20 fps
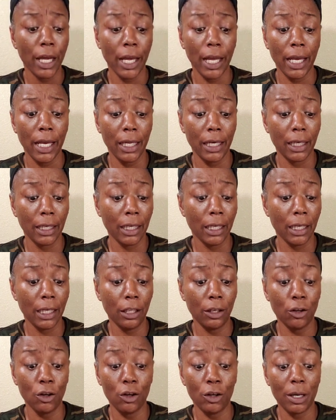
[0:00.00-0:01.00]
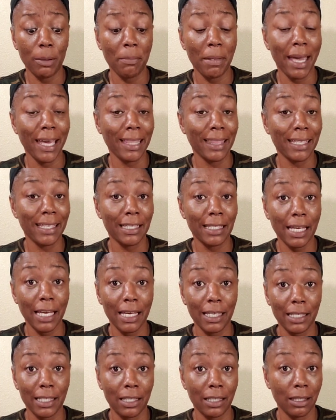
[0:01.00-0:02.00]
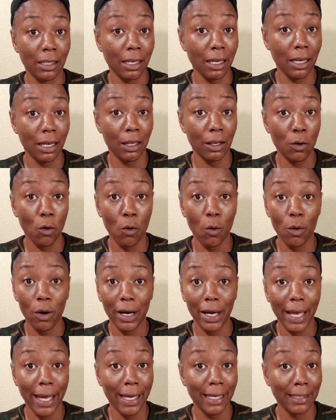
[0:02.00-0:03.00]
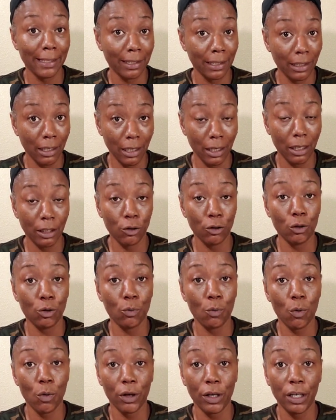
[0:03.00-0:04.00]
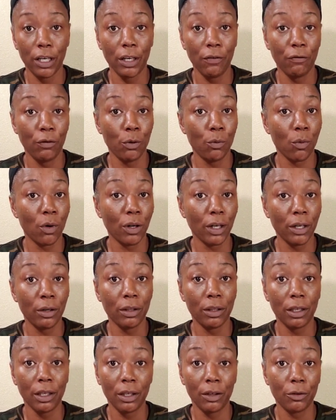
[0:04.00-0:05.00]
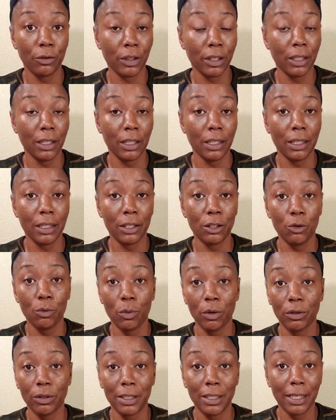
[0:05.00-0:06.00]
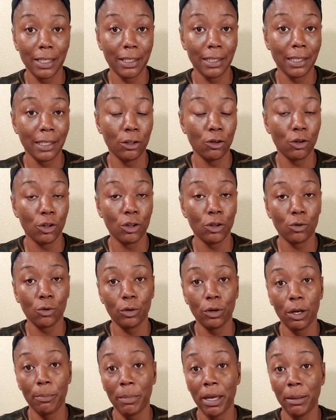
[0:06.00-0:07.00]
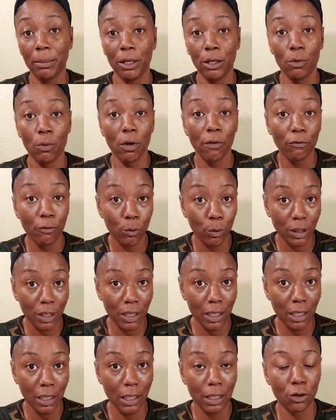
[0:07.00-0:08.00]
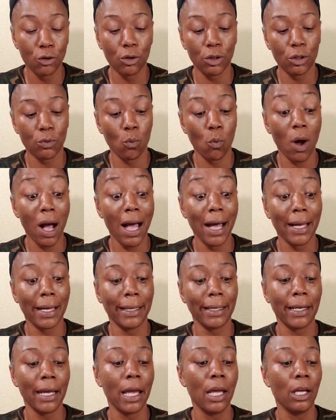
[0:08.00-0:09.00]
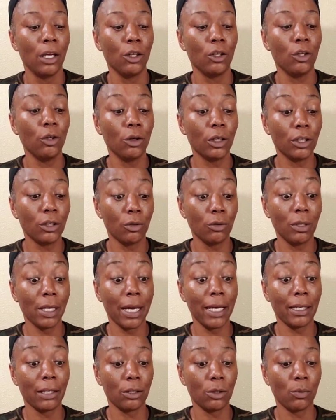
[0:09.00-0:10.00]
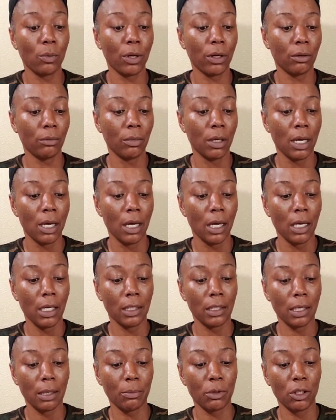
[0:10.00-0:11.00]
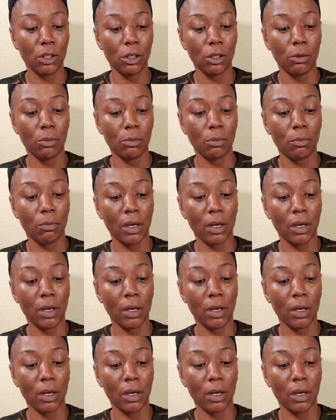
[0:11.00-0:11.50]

And again, you can make this as thin or as thick as you want it. If you want it thinner than this, you want 6 inches, or maybe you want 14 inches wide, you could do that as well. It's up to you.